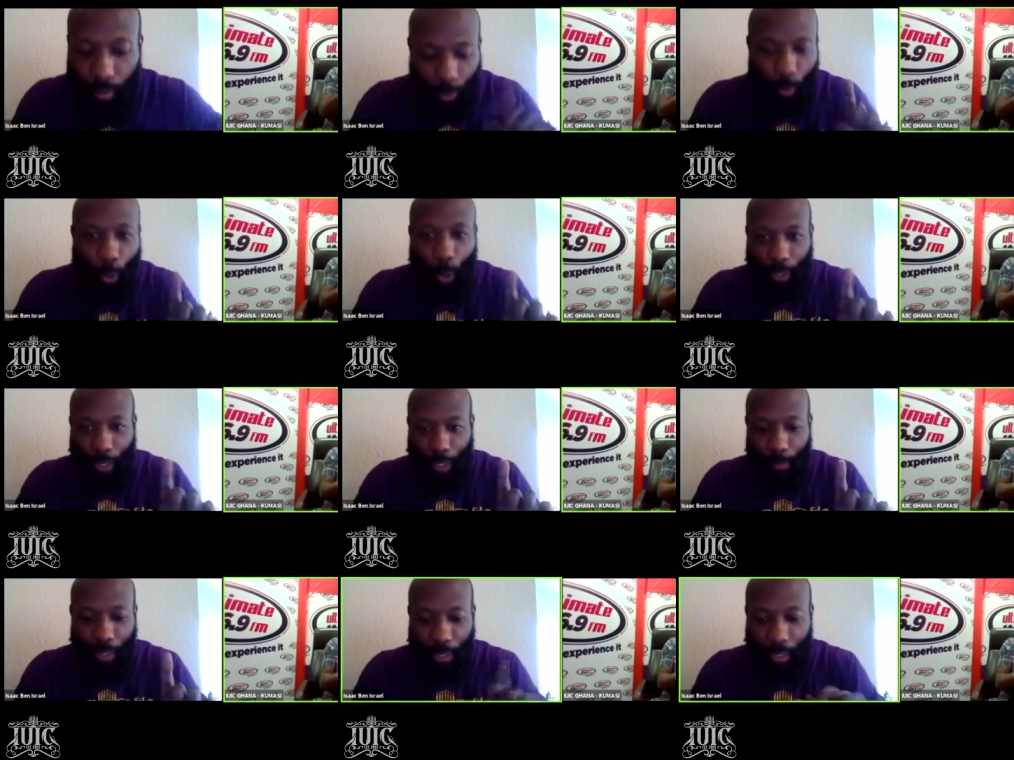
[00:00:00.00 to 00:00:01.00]
added. And let me
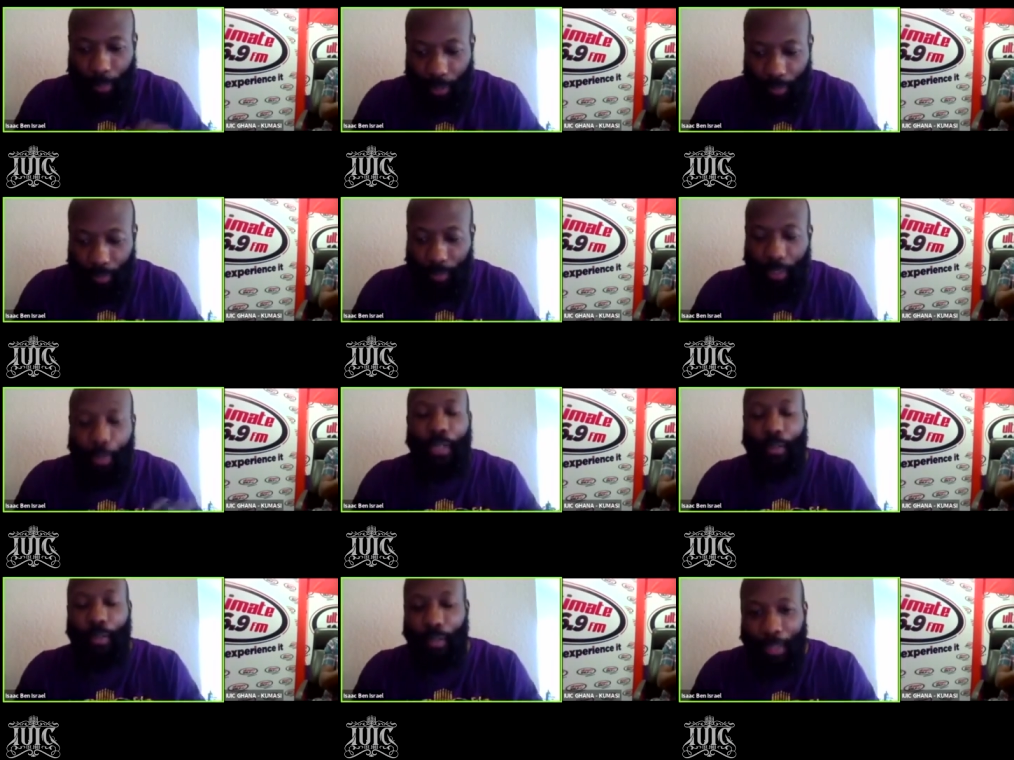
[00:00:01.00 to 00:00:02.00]
also say that. Let me also
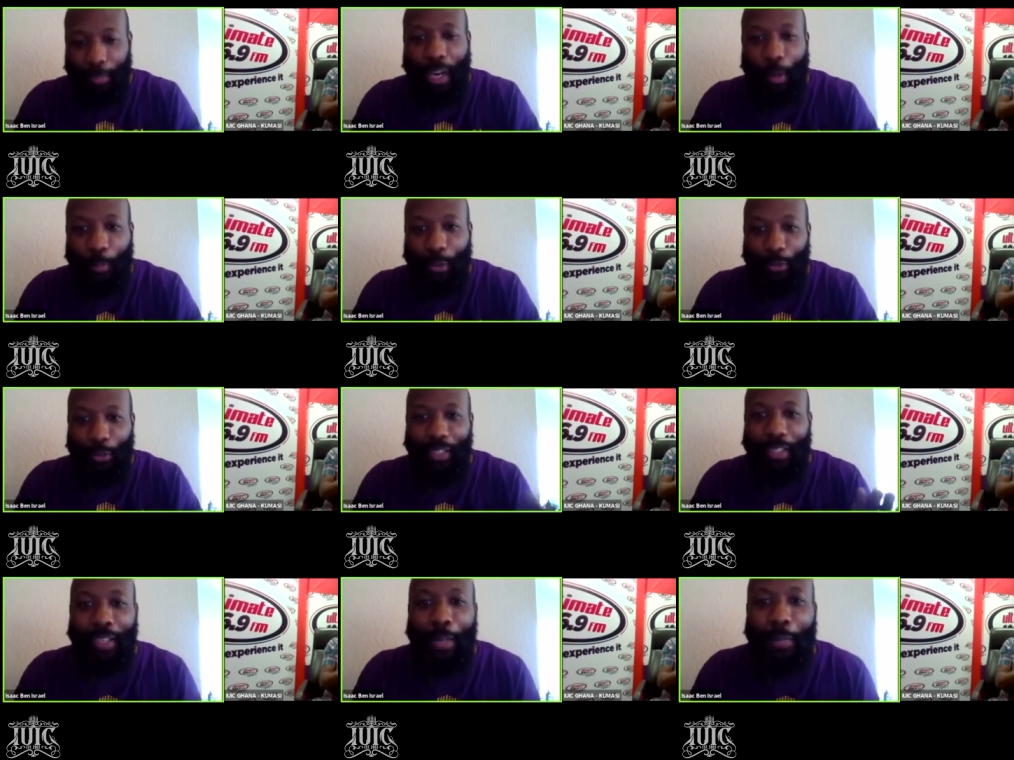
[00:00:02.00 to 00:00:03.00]
say. Let me help you.
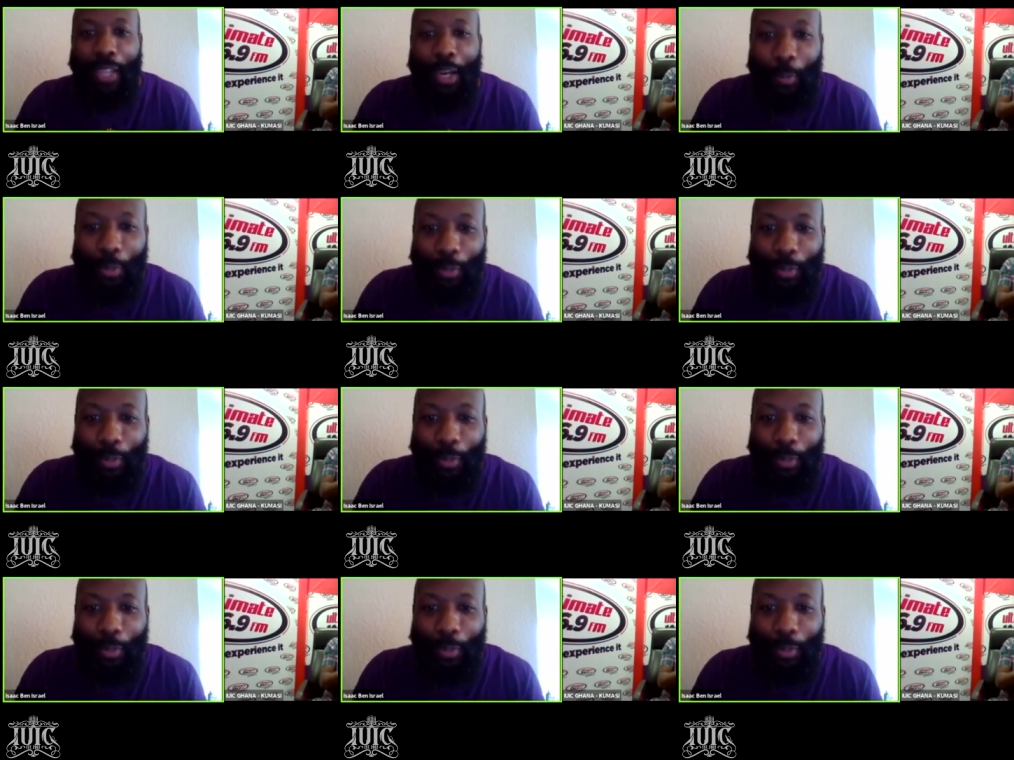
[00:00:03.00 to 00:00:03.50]
Let me help you.